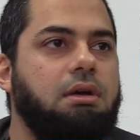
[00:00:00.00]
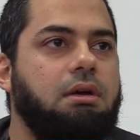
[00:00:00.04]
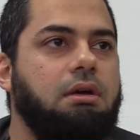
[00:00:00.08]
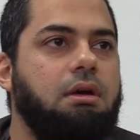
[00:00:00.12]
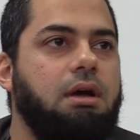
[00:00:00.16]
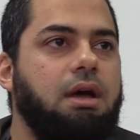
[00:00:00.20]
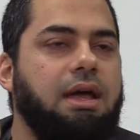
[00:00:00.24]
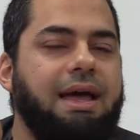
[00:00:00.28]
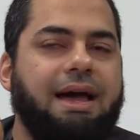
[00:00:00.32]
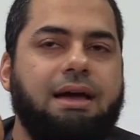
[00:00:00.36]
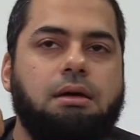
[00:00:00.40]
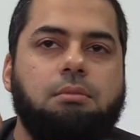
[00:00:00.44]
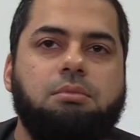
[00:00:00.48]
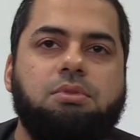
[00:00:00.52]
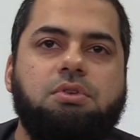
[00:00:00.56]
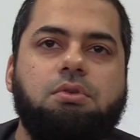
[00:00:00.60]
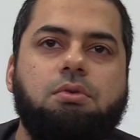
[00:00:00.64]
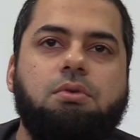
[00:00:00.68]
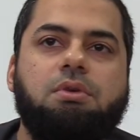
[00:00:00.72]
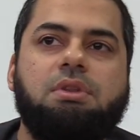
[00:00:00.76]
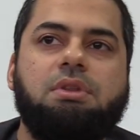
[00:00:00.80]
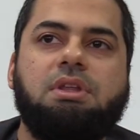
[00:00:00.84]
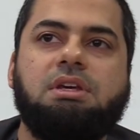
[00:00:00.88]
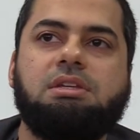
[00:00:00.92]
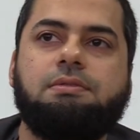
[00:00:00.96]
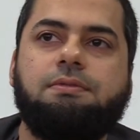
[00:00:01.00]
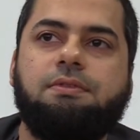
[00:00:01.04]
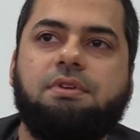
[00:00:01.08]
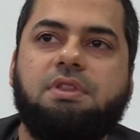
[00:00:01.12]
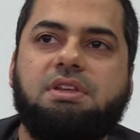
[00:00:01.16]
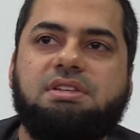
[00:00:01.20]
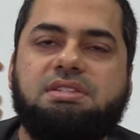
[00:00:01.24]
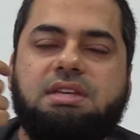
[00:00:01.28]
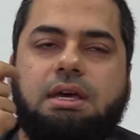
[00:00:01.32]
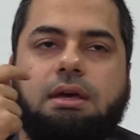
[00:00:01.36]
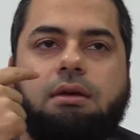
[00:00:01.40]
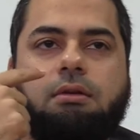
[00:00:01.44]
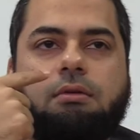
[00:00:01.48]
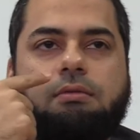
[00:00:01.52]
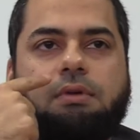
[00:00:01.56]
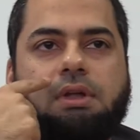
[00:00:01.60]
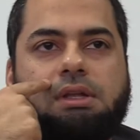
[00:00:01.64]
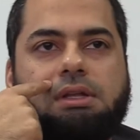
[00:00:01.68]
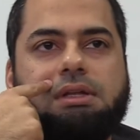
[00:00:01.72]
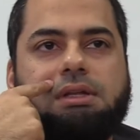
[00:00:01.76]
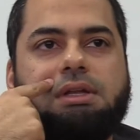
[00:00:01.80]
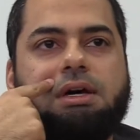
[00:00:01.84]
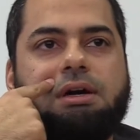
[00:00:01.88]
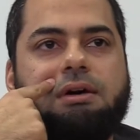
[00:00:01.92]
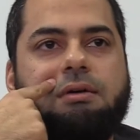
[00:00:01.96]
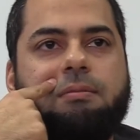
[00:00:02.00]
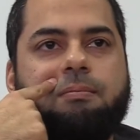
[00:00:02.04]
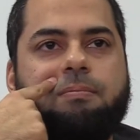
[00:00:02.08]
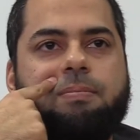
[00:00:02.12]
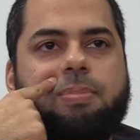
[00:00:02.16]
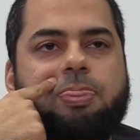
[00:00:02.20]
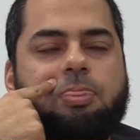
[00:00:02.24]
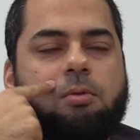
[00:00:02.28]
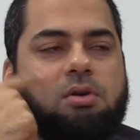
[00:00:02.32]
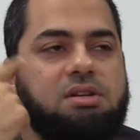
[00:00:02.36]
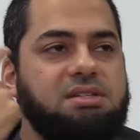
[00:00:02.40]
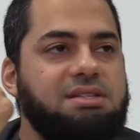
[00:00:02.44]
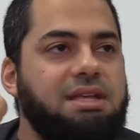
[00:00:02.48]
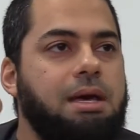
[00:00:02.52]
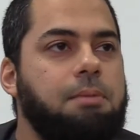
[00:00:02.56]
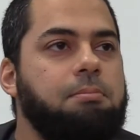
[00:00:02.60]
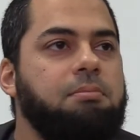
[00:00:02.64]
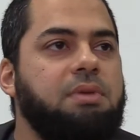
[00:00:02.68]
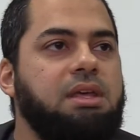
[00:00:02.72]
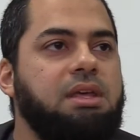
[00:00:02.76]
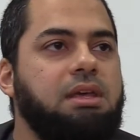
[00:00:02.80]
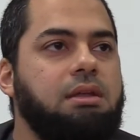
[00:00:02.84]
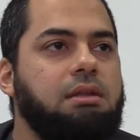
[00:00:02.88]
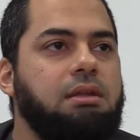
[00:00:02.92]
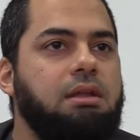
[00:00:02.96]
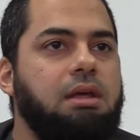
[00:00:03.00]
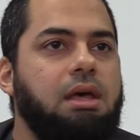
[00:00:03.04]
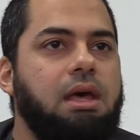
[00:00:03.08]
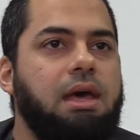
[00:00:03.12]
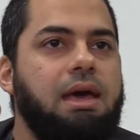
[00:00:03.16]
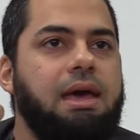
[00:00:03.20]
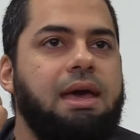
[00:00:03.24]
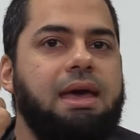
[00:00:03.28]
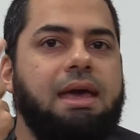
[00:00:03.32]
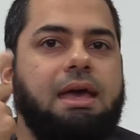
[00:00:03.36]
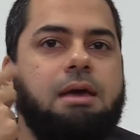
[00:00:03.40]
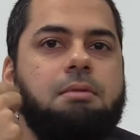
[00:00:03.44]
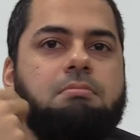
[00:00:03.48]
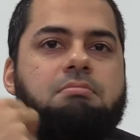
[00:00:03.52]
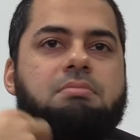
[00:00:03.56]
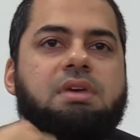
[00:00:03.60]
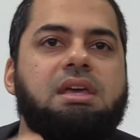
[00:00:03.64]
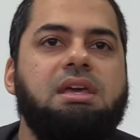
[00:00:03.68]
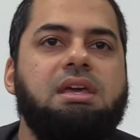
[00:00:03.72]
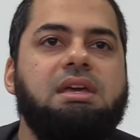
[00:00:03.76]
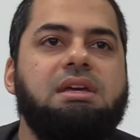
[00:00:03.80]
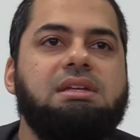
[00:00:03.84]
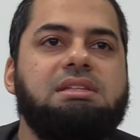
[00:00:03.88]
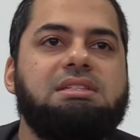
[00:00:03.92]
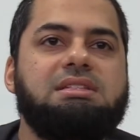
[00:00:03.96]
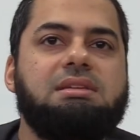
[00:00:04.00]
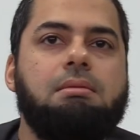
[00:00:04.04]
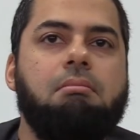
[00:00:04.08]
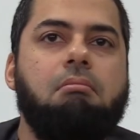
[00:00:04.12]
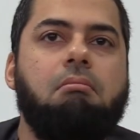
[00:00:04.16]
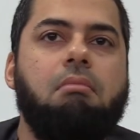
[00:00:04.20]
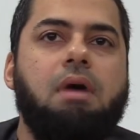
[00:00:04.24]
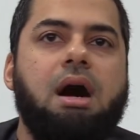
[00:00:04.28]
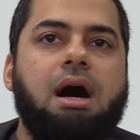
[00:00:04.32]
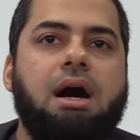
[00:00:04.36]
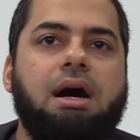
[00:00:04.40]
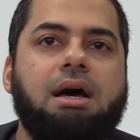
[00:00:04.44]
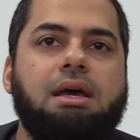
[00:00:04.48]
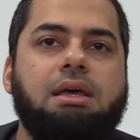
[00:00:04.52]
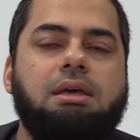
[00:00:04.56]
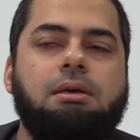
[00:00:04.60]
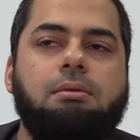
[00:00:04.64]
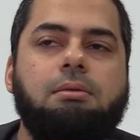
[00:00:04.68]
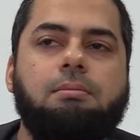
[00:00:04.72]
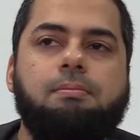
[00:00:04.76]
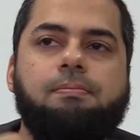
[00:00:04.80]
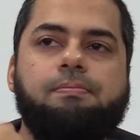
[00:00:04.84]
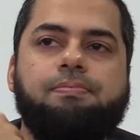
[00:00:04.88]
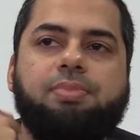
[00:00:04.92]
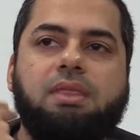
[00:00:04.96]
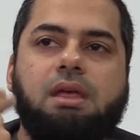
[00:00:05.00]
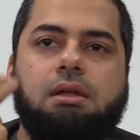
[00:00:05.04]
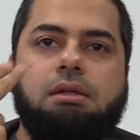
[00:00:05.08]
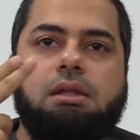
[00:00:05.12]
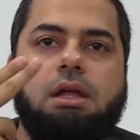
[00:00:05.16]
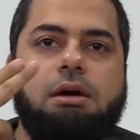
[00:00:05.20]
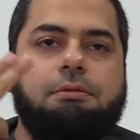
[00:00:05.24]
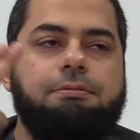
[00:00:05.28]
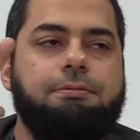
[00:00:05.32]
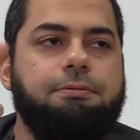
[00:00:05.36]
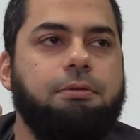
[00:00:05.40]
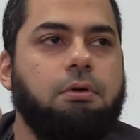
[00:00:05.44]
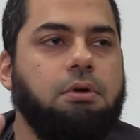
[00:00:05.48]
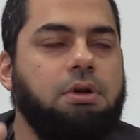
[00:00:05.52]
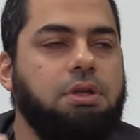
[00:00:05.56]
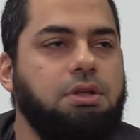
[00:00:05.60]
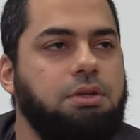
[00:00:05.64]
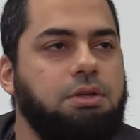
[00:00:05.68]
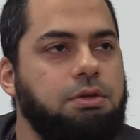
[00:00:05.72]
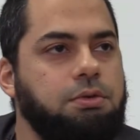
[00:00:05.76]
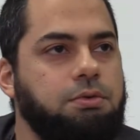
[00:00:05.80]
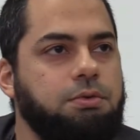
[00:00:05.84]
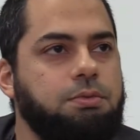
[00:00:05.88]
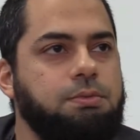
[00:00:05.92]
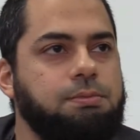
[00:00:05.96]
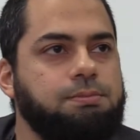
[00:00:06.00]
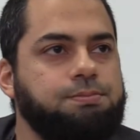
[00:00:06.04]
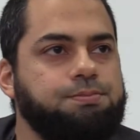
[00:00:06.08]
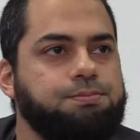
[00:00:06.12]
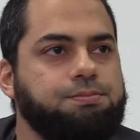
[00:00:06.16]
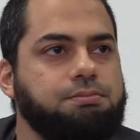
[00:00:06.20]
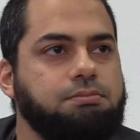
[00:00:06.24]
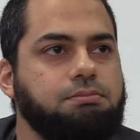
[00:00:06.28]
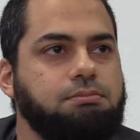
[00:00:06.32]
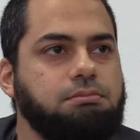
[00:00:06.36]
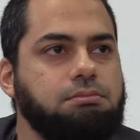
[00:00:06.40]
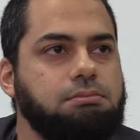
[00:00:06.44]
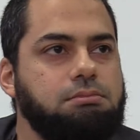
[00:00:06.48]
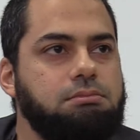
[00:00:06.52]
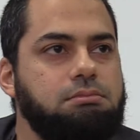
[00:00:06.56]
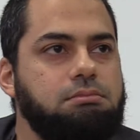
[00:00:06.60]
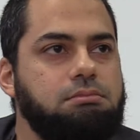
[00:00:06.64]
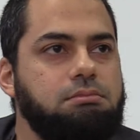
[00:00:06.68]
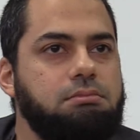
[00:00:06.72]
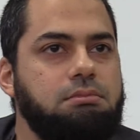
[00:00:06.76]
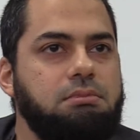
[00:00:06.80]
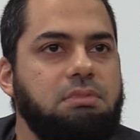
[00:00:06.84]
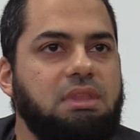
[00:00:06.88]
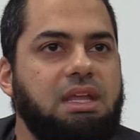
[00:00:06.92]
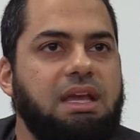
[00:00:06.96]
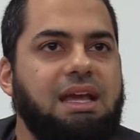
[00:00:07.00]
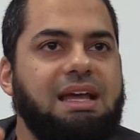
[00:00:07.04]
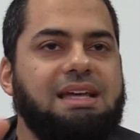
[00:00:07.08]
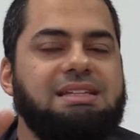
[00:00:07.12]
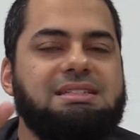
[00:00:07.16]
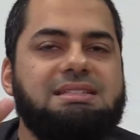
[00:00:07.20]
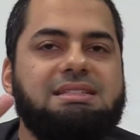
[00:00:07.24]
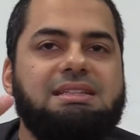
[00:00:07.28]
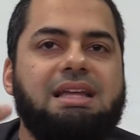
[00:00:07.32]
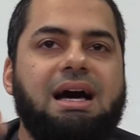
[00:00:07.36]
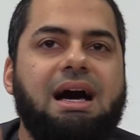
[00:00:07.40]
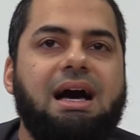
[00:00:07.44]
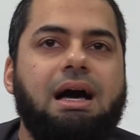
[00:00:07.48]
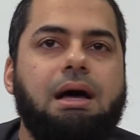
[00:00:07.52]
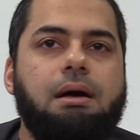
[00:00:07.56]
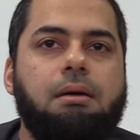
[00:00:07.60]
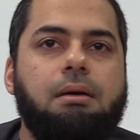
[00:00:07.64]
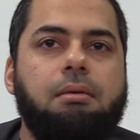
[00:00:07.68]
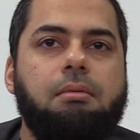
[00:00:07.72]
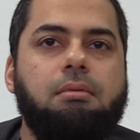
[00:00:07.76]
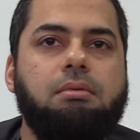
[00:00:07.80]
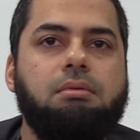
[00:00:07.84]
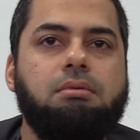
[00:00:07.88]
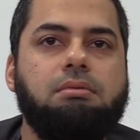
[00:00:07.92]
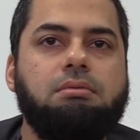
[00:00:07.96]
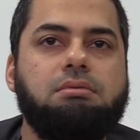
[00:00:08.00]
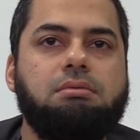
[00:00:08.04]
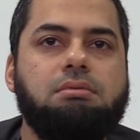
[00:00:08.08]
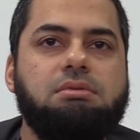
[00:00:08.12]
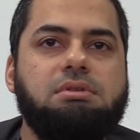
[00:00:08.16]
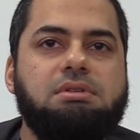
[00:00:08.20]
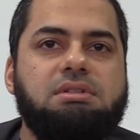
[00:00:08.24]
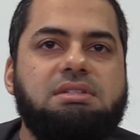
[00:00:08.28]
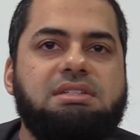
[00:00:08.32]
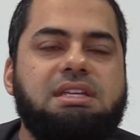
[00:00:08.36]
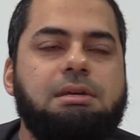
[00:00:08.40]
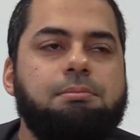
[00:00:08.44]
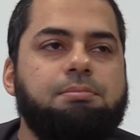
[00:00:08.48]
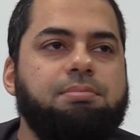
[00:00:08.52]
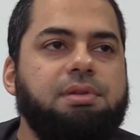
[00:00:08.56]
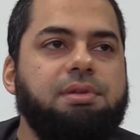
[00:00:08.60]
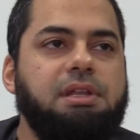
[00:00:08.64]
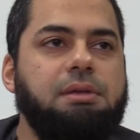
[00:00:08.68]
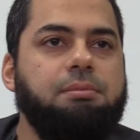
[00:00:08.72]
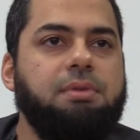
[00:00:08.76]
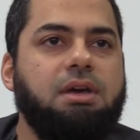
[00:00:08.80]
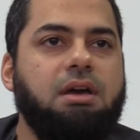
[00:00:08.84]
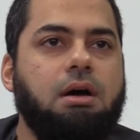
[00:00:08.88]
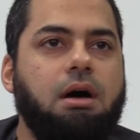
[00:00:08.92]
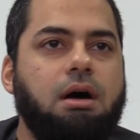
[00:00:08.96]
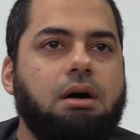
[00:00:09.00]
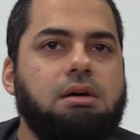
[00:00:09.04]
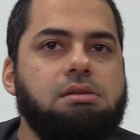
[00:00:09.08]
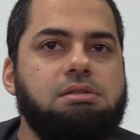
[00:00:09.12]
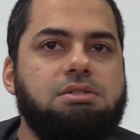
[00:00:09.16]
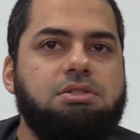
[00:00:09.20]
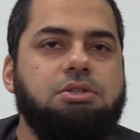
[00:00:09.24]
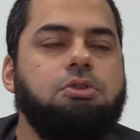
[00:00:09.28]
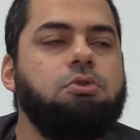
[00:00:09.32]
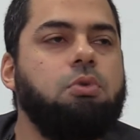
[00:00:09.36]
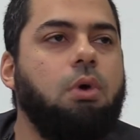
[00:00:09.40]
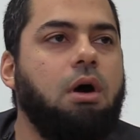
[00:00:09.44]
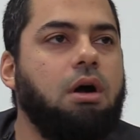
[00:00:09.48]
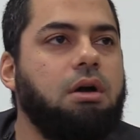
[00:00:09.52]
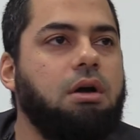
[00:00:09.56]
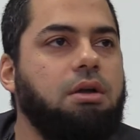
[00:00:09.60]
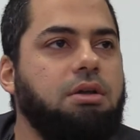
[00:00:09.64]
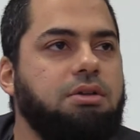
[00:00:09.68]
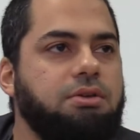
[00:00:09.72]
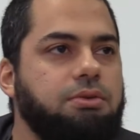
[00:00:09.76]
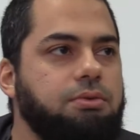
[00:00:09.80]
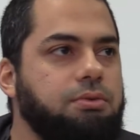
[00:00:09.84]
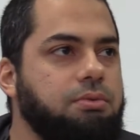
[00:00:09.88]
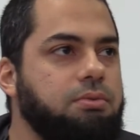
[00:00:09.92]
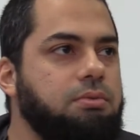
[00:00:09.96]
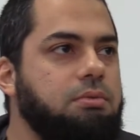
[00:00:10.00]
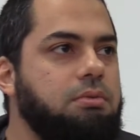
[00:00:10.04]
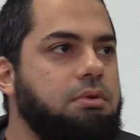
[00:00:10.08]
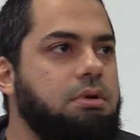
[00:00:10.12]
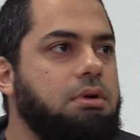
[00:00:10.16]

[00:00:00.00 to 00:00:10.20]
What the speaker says: Right? I am doing this for the sake of Allah. What does that mean? It means my love for you is not simply because you are you,